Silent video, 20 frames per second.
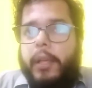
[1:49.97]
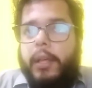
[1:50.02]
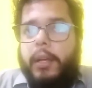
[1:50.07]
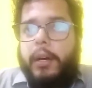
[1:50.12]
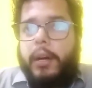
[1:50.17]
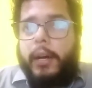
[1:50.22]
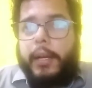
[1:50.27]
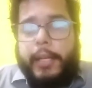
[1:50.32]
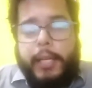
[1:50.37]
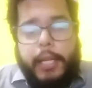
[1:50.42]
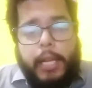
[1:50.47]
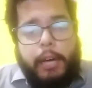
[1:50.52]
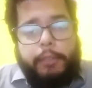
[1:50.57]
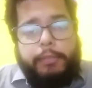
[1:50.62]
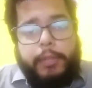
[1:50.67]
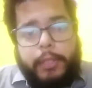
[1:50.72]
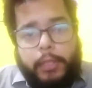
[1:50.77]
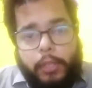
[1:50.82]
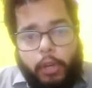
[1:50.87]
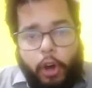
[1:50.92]
a
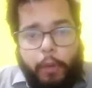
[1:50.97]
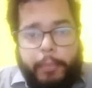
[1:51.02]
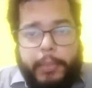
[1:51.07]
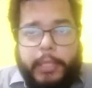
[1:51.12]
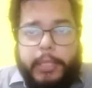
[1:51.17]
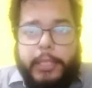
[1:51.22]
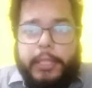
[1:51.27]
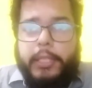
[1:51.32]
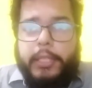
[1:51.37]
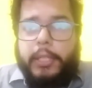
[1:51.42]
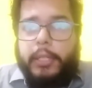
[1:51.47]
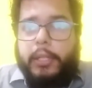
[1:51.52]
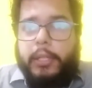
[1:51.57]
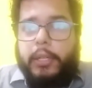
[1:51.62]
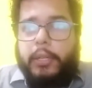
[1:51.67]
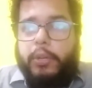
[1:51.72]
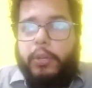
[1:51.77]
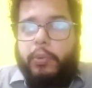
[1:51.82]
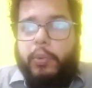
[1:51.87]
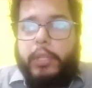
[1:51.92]
Khilafat committee
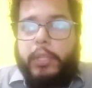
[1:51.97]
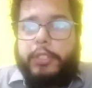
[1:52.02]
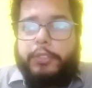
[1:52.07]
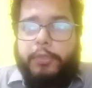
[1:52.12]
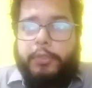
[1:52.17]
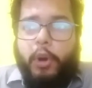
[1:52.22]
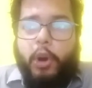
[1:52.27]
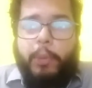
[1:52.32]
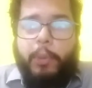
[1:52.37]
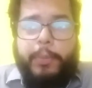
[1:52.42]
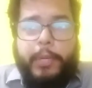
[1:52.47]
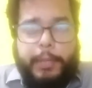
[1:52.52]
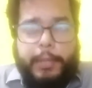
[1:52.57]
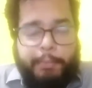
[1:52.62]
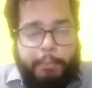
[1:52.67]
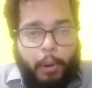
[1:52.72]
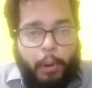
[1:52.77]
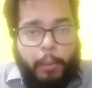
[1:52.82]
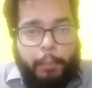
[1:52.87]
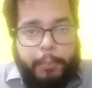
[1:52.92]
was formed
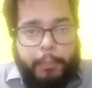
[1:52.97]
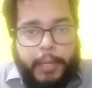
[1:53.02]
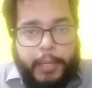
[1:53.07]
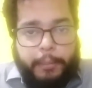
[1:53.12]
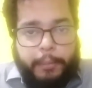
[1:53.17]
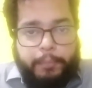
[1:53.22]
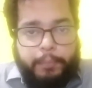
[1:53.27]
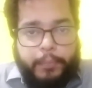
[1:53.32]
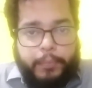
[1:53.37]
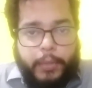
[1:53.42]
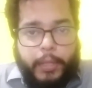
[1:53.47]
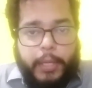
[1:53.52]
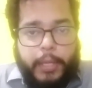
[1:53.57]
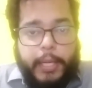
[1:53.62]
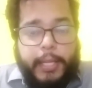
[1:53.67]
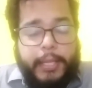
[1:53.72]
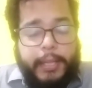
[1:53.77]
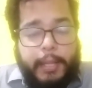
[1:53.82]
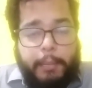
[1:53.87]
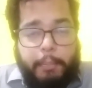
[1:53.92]
in Bombay
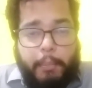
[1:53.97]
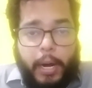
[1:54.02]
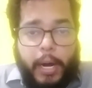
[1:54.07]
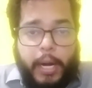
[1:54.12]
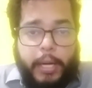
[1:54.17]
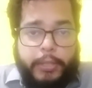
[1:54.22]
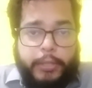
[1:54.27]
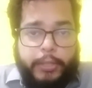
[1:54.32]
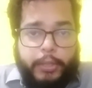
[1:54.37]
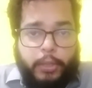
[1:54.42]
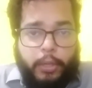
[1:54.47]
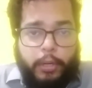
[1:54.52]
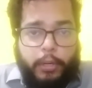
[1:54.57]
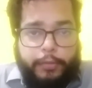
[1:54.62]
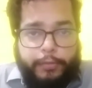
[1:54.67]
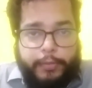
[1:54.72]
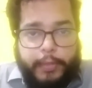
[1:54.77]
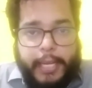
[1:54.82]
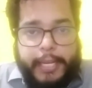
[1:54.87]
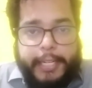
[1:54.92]
in the March
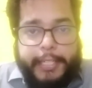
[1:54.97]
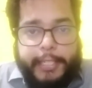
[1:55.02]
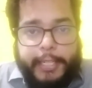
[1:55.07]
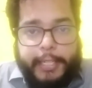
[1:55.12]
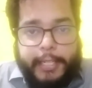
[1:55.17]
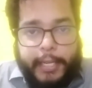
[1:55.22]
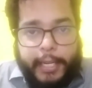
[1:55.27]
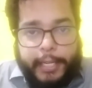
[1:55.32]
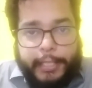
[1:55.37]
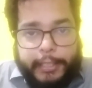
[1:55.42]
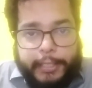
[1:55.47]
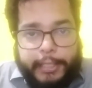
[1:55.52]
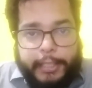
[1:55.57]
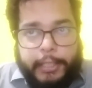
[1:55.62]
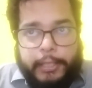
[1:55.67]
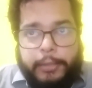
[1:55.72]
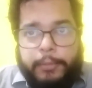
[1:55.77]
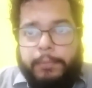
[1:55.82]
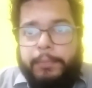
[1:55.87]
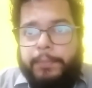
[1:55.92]
of
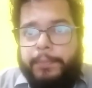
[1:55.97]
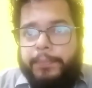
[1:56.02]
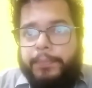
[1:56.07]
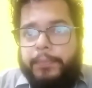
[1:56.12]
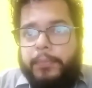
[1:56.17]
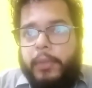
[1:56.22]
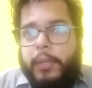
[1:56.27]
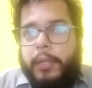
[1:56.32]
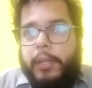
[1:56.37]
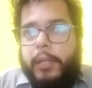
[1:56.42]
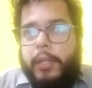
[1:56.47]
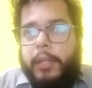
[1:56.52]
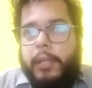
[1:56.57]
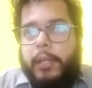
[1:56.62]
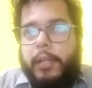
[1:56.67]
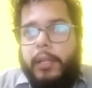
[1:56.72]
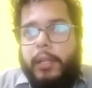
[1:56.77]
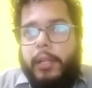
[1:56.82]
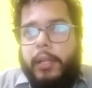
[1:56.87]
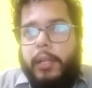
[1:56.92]
1919.
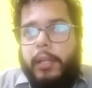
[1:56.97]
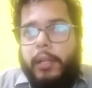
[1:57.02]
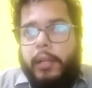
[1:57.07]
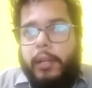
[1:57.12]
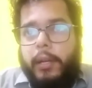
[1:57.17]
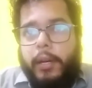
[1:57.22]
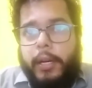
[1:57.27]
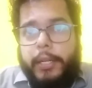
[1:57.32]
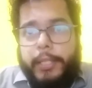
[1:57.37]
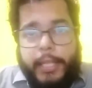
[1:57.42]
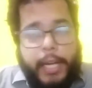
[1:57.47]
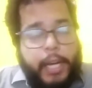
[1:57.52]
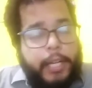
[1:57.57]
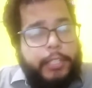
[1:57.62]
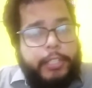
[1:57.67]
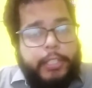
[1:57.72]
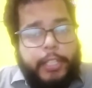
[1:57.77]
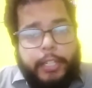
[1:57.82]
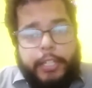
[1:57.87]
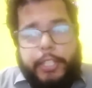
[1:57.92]
A
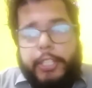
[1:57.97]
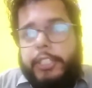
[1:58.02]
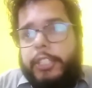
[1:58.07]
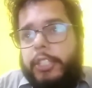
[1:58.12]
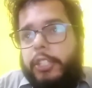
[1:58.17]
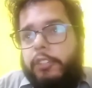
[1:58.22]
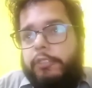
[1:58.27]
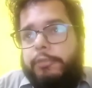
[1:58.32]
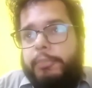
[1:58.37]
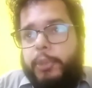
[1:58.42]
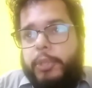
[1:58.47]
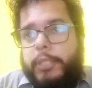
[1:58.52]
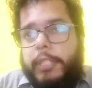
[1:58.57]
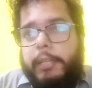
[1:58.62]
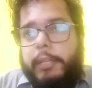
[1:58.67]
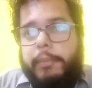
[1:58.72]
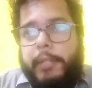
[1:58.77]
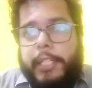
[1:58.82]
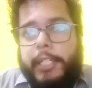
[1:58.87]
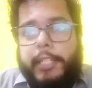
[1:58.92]
young generation of
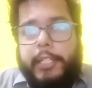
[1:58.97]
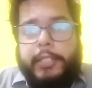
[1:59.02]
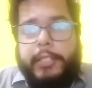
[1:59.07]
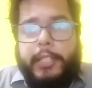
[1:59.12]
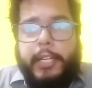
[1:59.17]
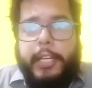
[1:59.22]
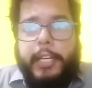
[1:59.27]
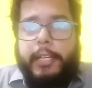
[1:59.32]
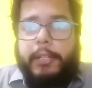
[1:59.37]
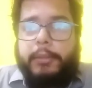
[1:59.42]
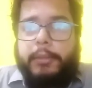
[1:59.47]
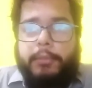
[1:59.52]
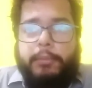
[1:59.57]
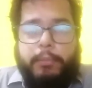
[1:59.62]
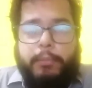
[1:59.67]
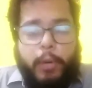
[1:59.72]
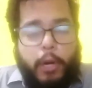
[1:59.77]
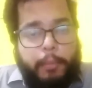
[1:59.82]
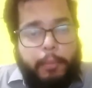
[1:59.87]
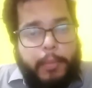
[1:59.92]
Muslim leaders like
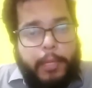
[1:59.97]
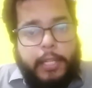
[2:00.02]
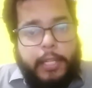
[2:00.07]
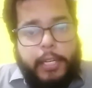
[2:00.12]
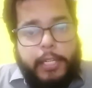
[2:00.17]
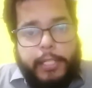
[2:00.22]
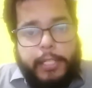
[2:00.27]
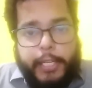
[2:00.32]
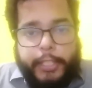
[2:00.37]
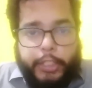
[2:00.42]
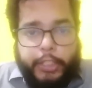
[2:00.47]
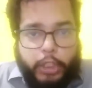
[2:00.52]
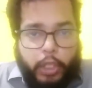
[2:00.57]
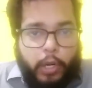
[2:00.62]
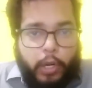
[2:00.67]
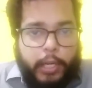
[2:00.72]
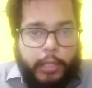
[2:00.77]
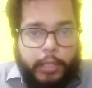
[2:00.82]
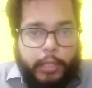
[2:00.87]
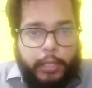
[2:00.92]
Muhammad Ali and
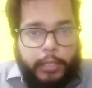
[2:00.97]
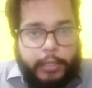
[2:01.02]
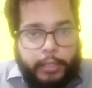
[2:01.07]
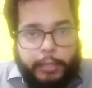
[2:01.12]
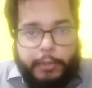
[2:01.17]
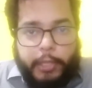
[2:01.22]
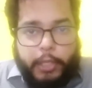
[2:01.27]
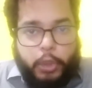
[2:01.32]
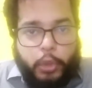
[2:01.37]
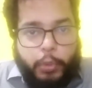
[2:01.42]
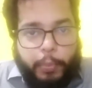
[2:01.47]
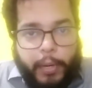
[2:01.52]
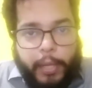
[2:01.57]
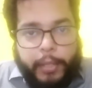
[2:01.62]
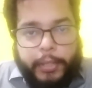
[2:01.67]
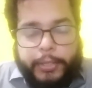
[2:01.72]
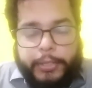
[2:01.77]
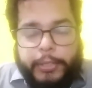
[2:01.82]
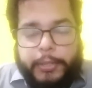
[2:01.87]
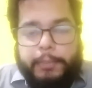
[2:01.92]
Shaukat Ali, they were two
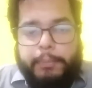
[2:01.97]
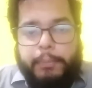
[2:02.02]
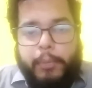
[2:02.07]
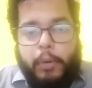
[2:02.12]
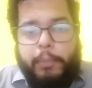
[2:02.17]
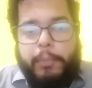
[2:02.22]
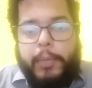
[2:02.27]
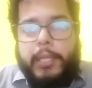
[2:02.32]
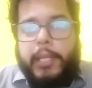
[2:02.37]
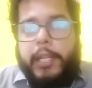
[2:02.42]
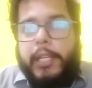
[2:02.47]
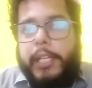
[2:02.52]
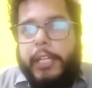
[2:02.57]
brothers, Muhammad Ali